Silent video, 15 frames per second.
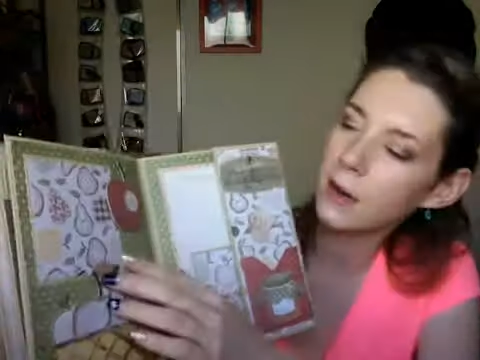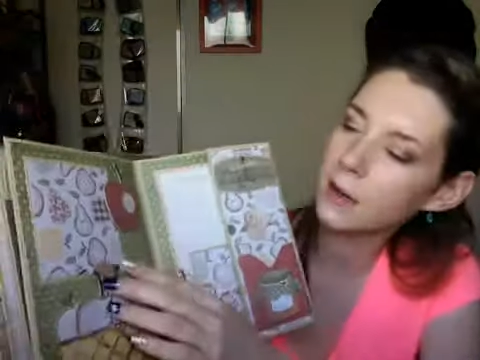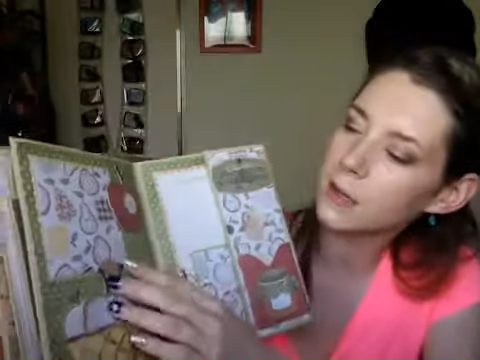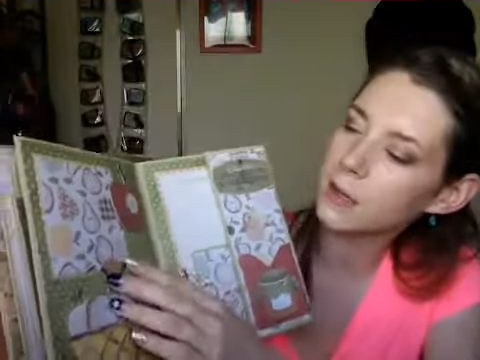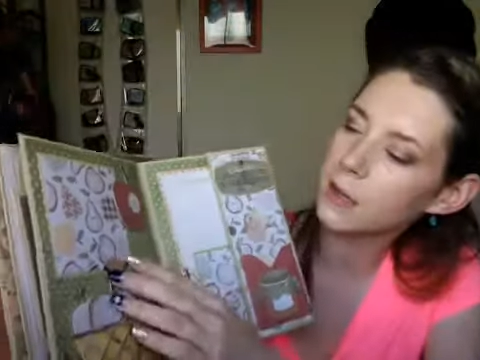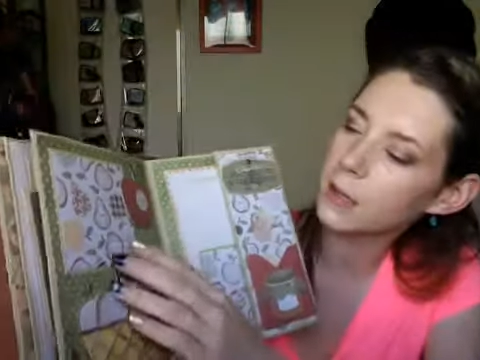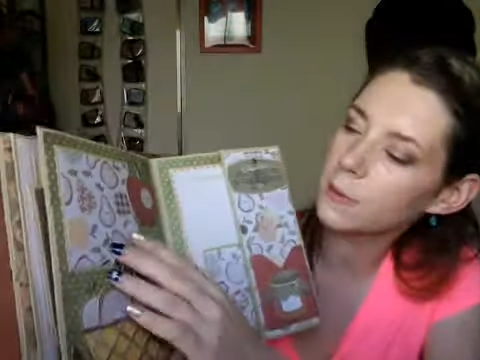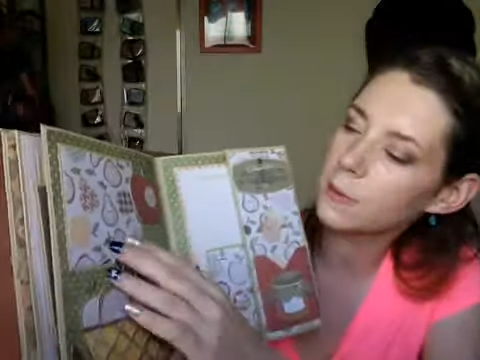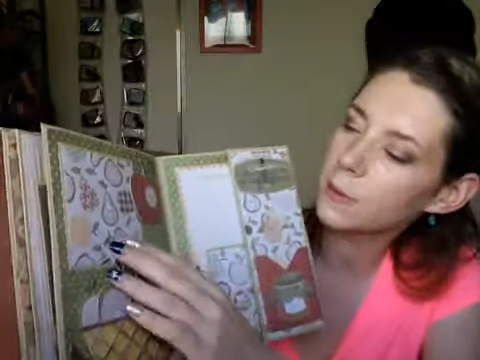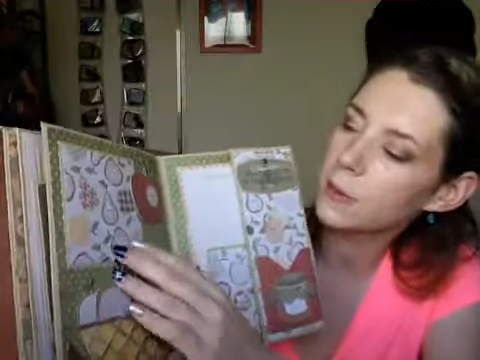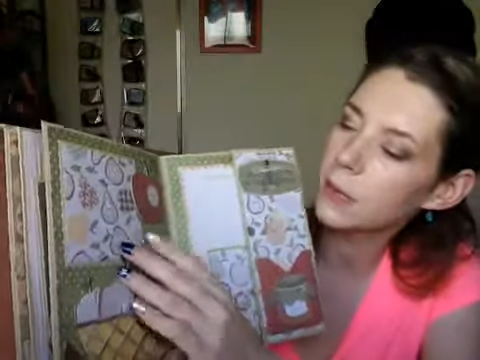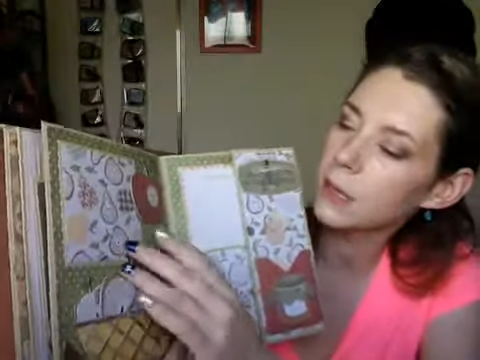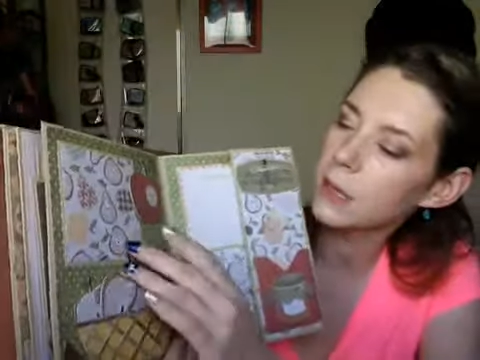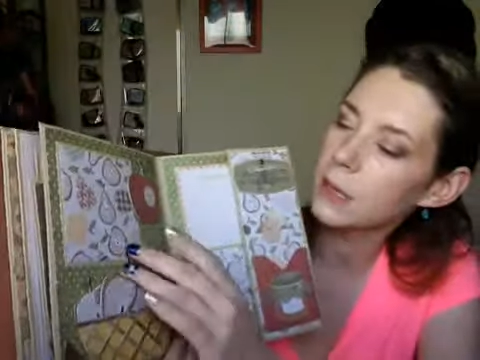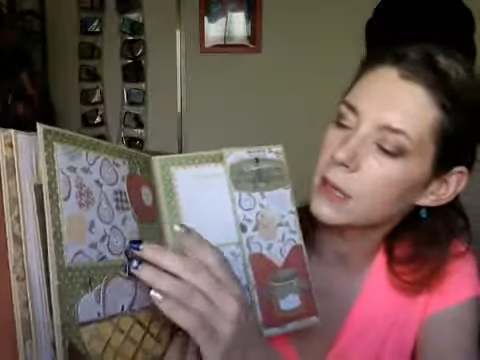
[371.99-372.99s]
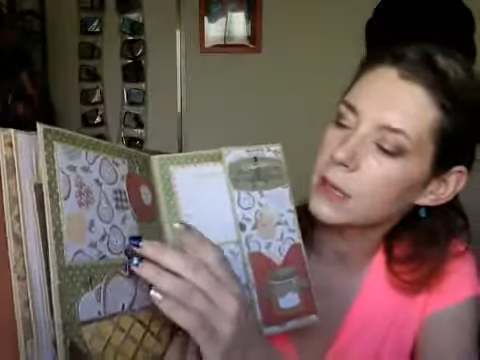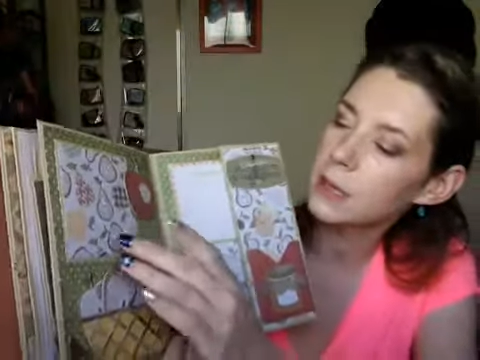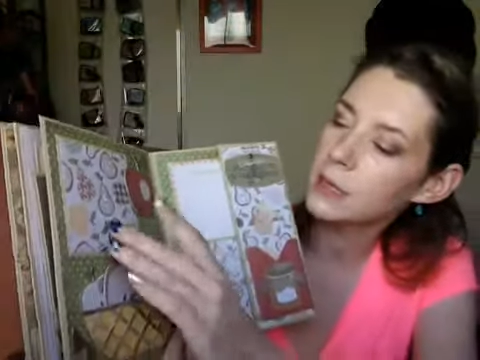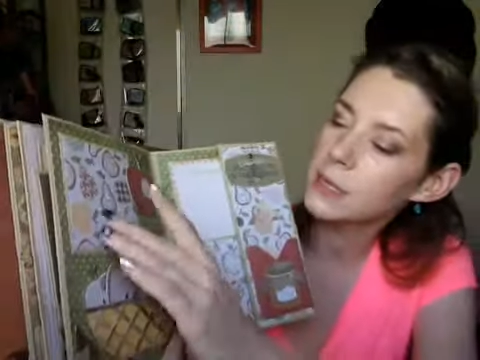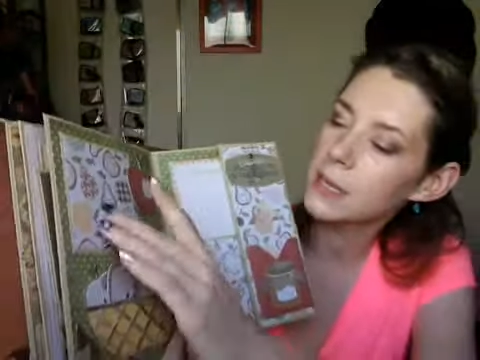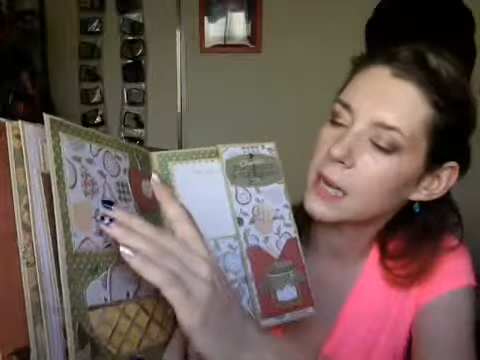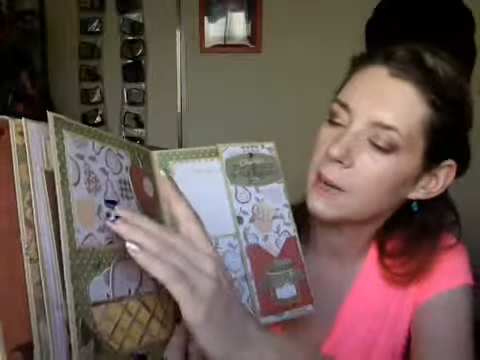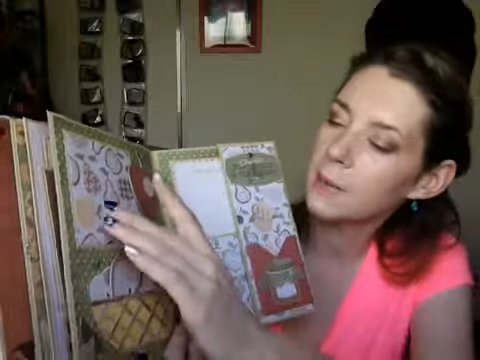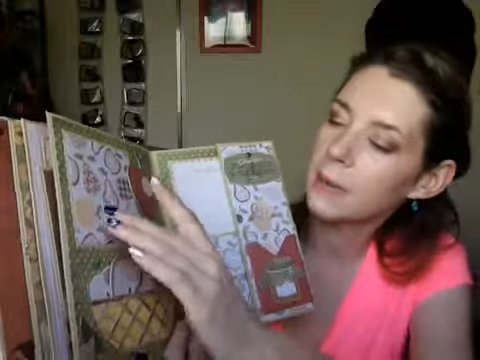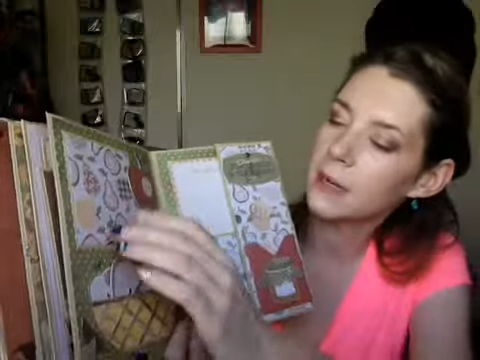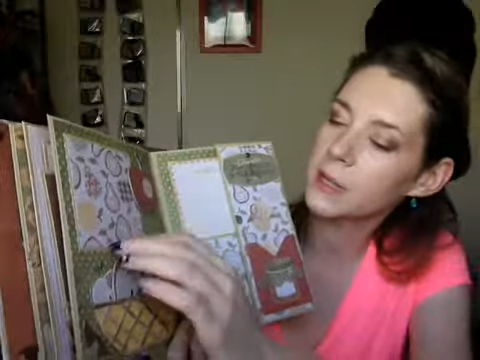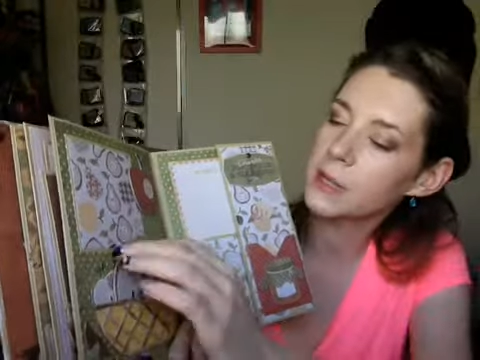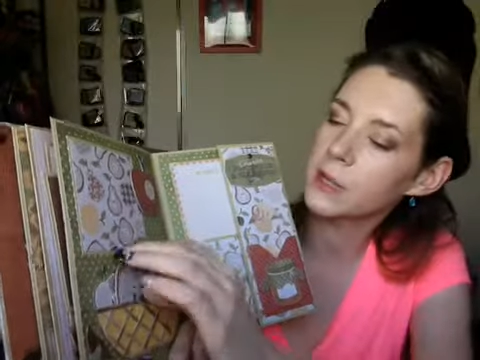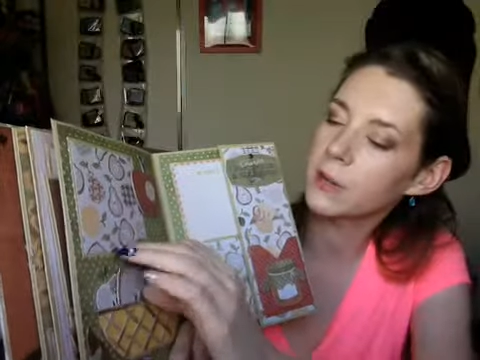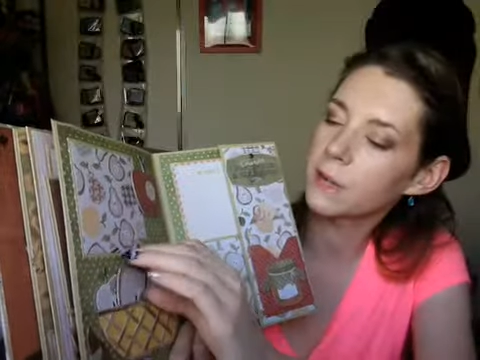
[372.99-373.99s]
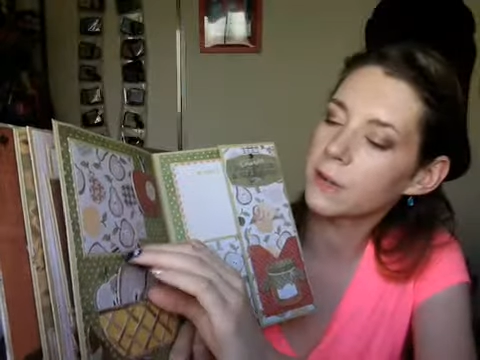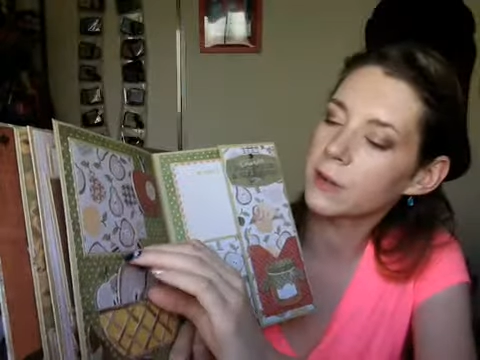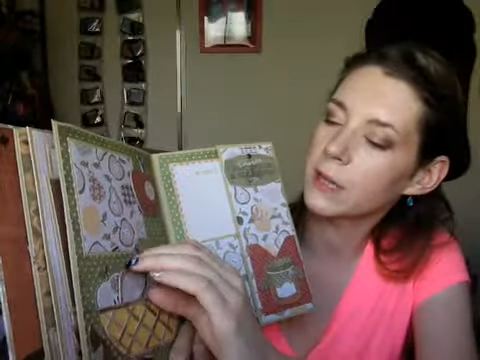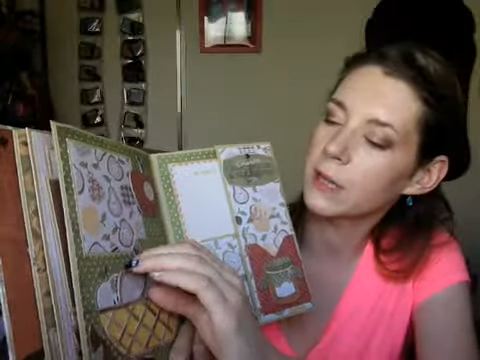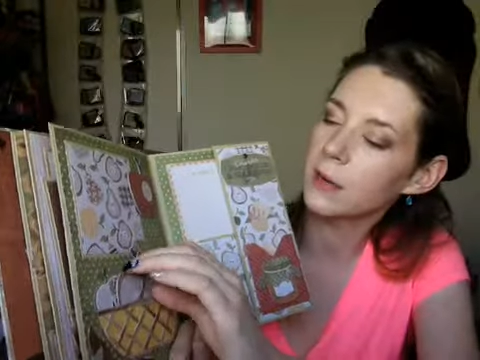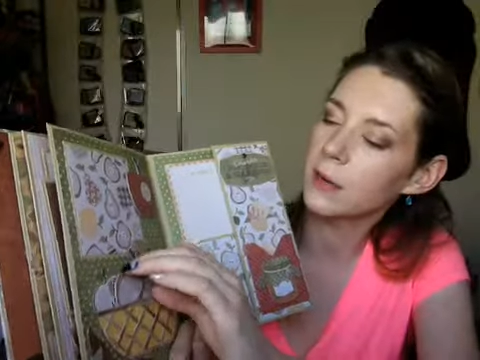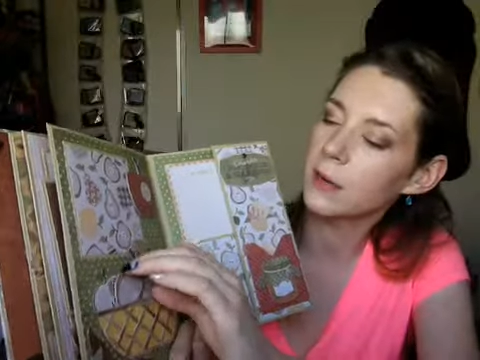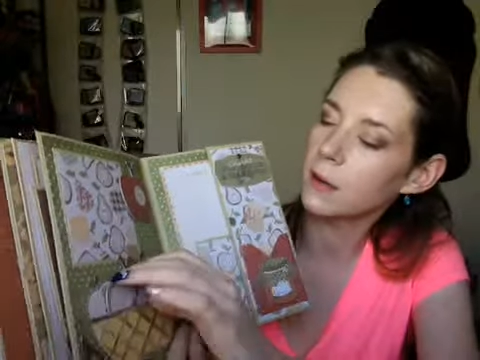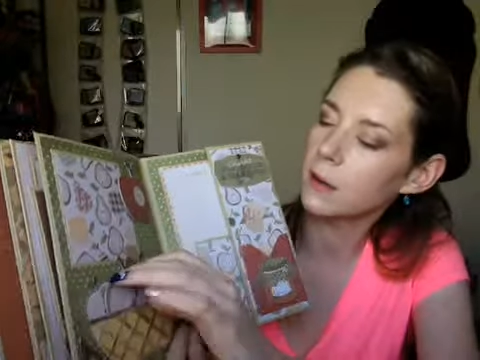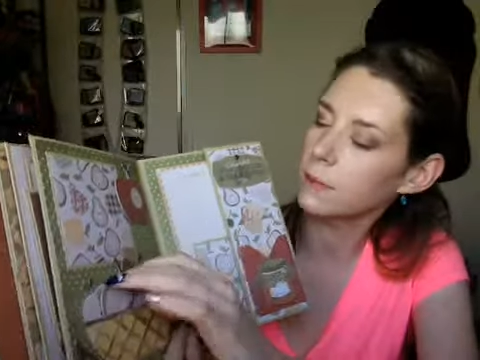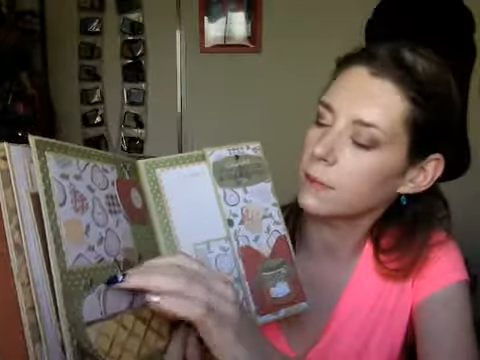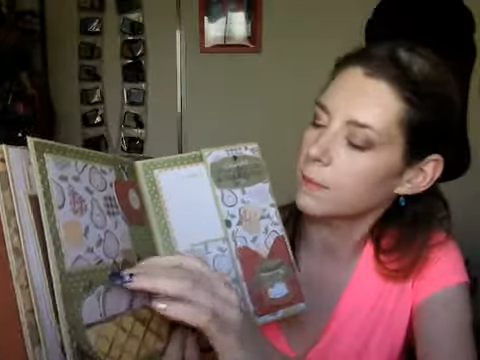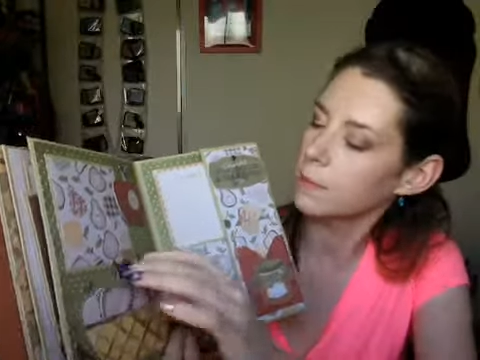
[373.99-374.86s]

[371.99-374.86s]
And you could put a set of picture over here.